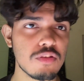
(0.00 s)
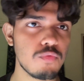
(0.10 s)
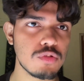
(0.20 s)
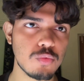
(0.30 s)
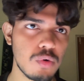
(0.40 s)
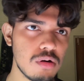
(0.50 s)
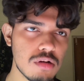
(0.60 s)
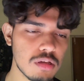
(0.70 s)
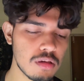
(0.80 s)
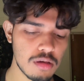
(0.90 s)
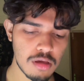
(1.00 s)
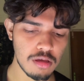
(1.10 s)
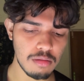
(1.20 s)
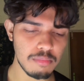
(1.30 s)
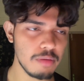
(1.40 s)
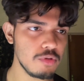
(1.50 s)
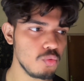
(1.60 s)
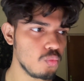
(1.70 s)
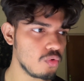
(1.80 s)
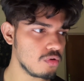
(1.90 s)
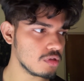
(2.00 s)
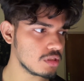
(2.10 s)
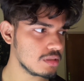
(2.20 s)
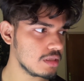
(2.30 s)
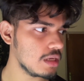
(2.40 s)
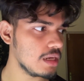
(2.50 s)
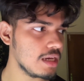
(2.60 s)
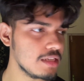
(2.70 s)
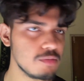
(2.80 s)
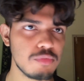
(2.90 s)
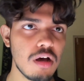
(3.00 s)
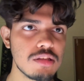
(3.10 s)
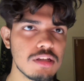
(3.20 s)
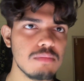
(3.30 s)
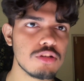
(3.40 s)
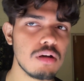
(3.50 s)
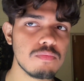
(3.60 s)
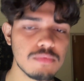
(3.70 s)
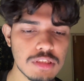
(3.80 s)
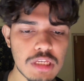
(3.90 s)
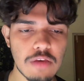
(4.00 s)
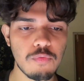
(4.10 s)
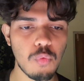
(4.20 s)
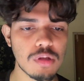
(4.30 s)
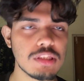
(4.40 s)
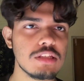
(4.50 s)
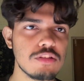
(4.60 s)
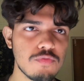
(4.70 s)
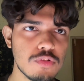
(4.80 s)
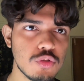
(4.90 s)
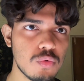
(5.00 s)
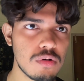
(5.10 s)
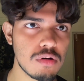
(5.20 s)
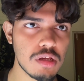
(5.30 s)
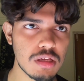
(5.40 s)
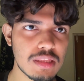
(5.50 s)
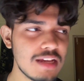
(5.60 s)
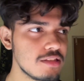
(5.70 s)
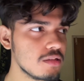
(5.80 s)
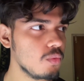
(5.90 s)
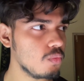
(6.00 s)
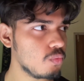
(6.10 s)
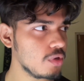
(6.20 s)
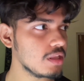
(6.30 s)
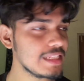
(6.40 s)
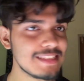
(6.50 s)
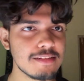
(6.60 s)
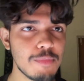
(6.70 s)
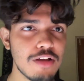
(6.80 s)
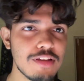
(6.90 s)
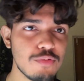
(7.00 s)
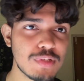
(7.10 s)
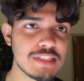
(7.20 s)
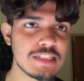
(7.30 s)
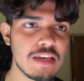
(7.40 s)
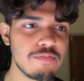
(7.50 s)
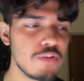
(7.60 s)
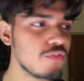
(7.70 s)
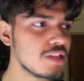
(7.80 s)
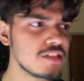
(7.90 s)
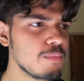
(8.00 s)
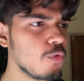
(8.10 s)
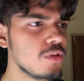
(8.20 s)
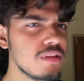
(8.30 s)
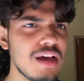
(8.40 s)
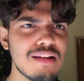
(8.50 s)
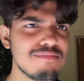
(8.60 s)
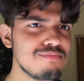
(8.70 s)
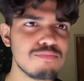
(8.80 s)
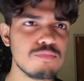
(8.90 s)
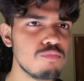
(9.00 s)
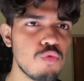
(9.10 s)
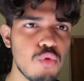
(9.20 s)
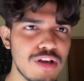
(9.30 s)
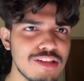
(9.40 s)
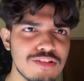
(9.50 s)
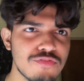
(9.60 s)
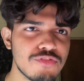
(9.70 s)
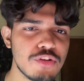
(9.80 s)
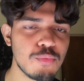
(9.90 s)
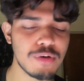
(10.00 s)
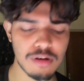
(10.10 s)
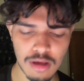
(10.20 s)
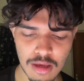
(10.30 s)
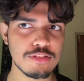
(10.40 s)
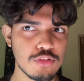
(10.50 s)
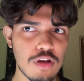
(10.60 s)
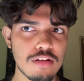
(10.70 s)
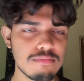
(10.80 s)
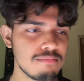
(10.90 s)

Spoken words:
of what you earn. Maybe you work as a part-time job, save 1/10 of what you're earning. That's a really little amount that you can save. If you can save more than that, really good for you, but do not